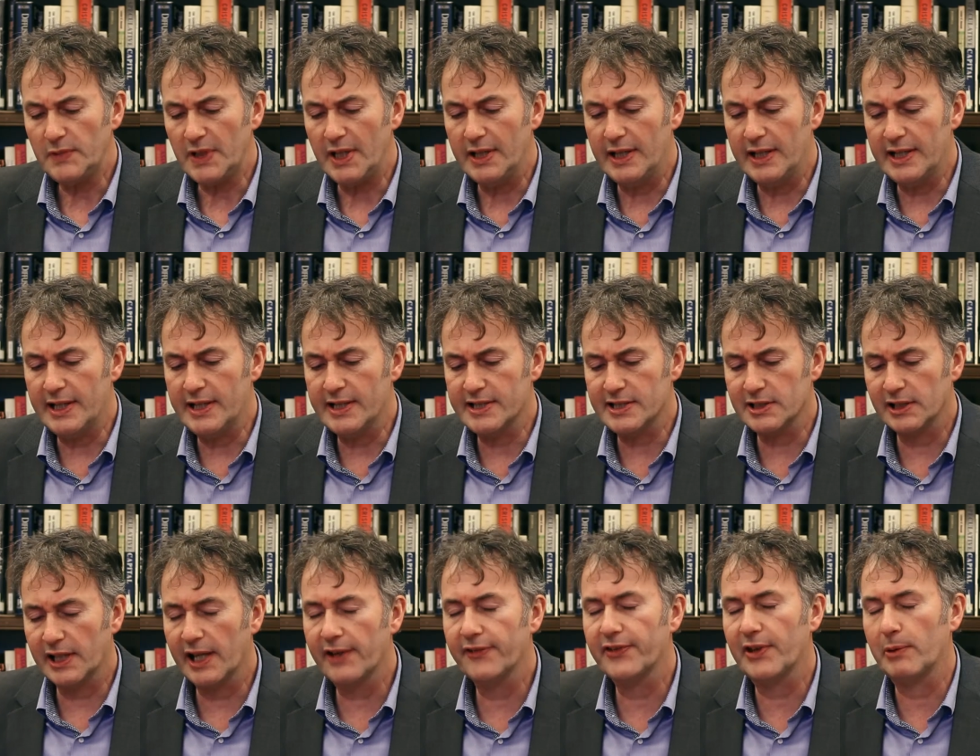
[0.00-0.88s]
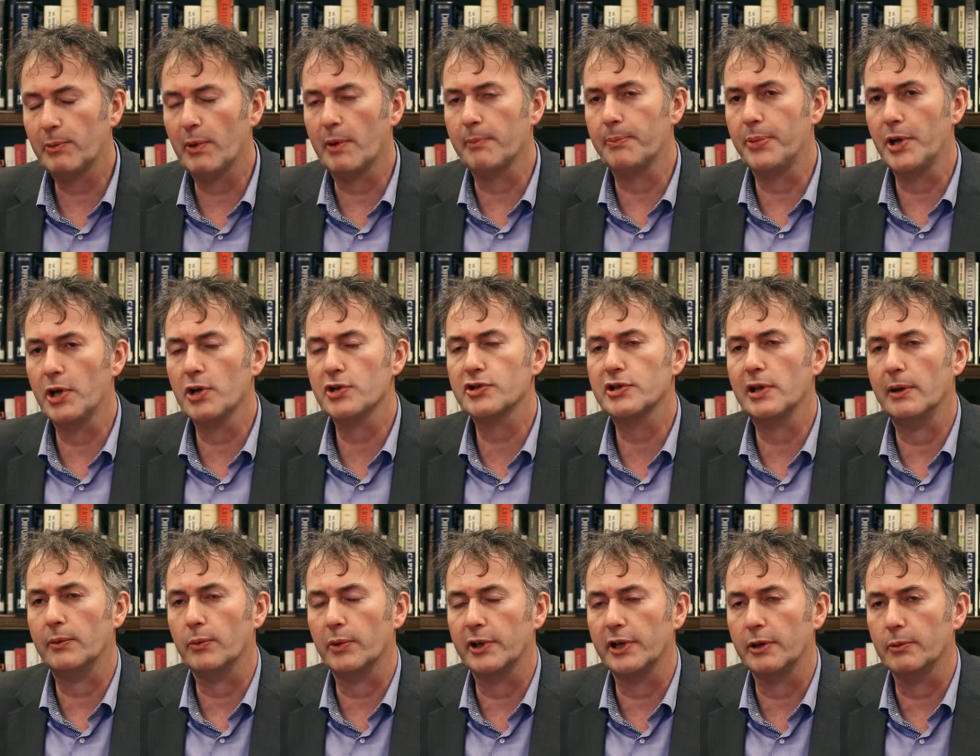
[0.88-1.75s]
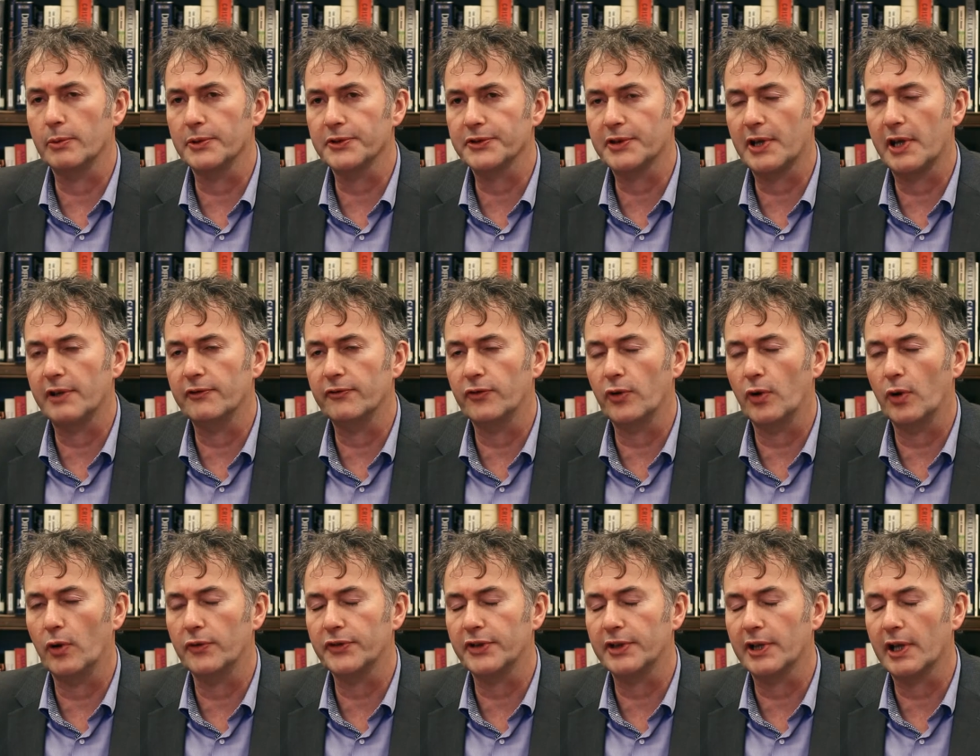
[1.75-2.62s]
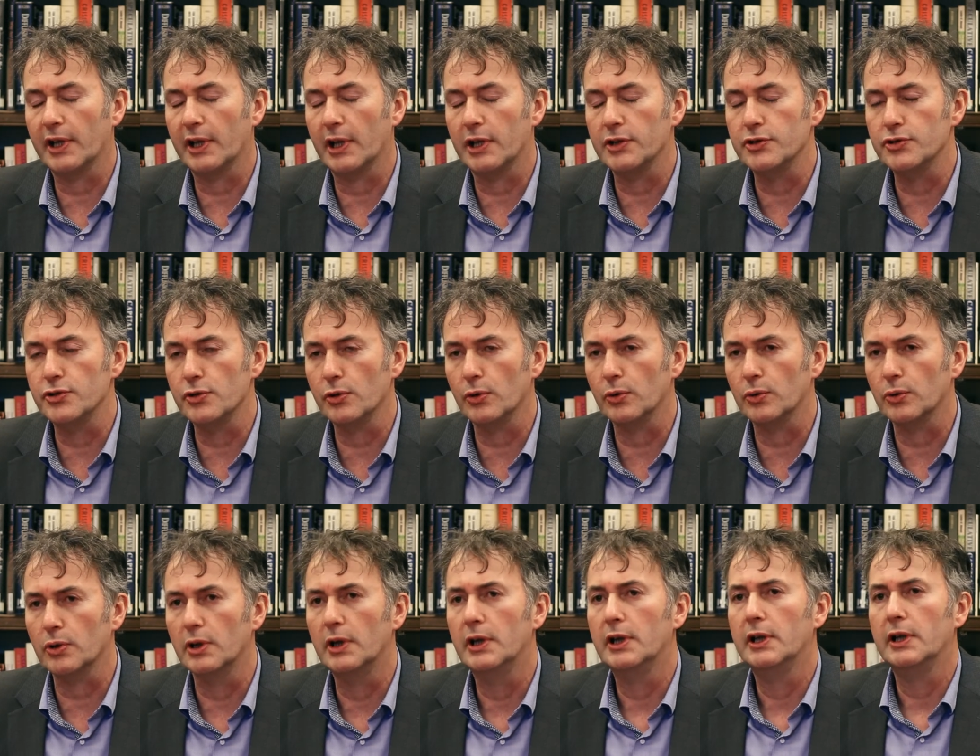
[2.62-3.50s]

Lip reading: His life then went pear-shaped when he was involved in a duel.